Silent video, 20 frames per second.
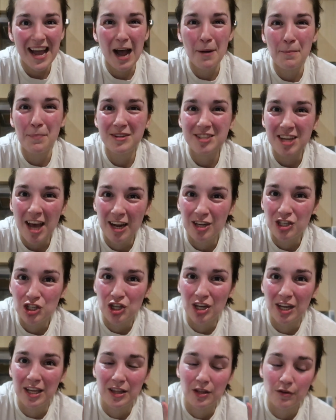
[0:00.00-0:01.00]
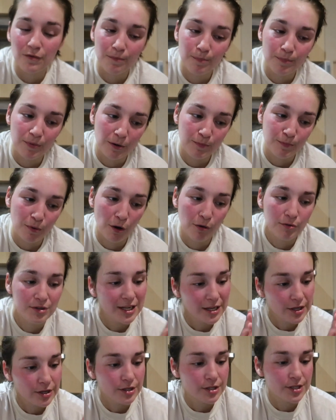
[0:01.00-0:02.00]
And potentially the
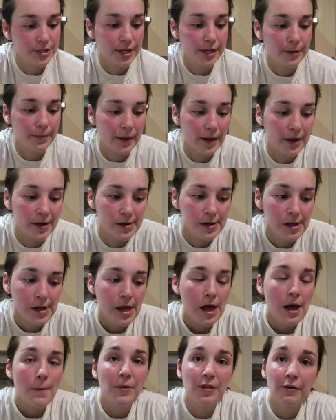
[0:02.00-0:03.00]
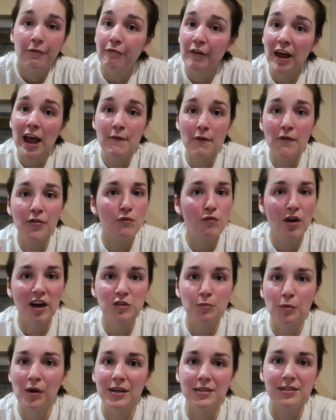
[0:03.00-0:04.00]
protein could seep in, but the flavour of the
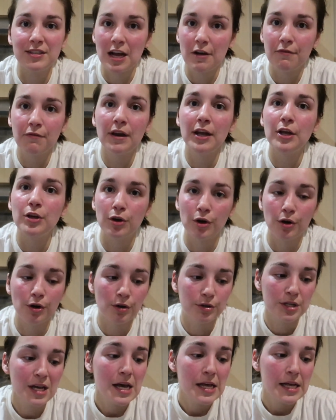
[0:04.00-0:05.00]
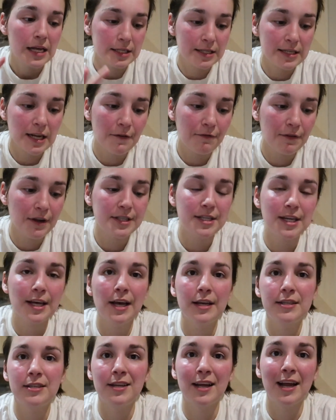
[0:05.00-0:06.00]
raspberry is definitely good. It's definitely
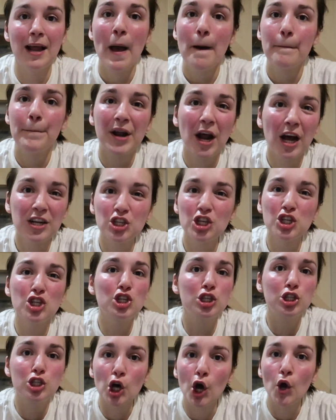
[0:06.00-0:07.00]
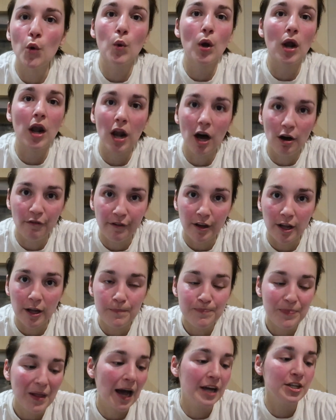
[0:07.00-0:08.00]
tasty, but I just don't love
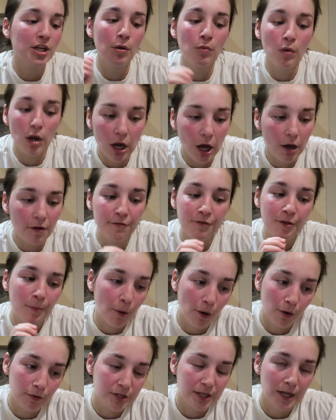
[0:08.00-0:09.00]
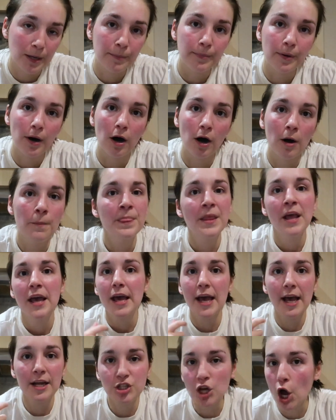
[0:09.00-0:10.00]
it. I don't love the protein bar.
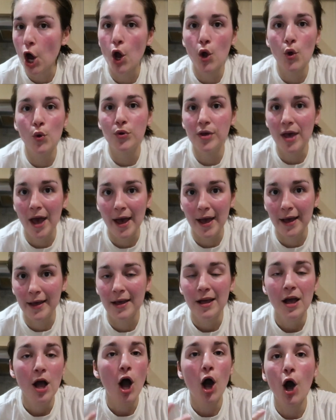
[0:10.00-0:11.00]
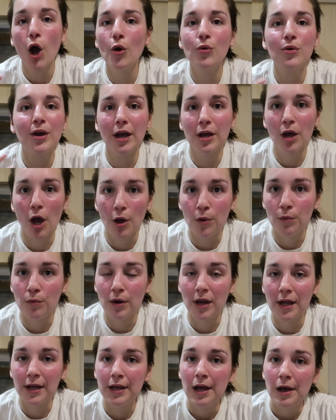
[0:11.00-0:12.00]
It's okay
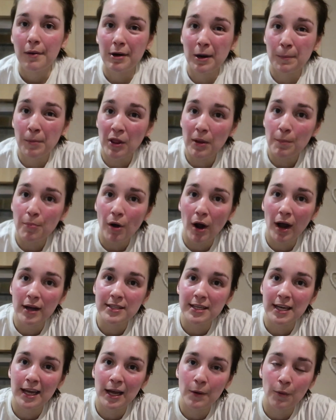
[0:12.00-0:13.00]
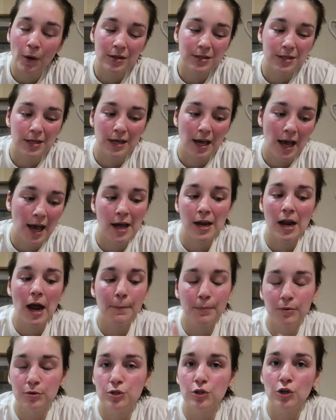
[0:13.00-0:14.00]
only. I'm gonna put the price here once again.
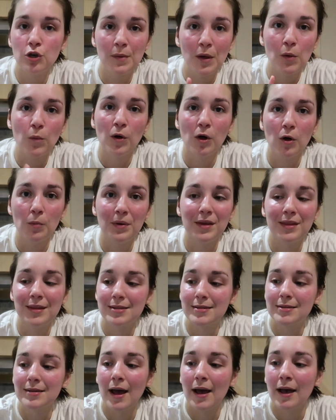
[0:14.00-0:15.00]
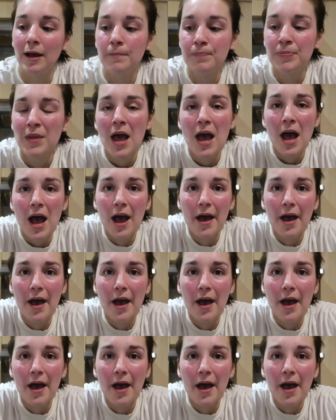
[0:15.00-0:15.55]
I presume it will be the same.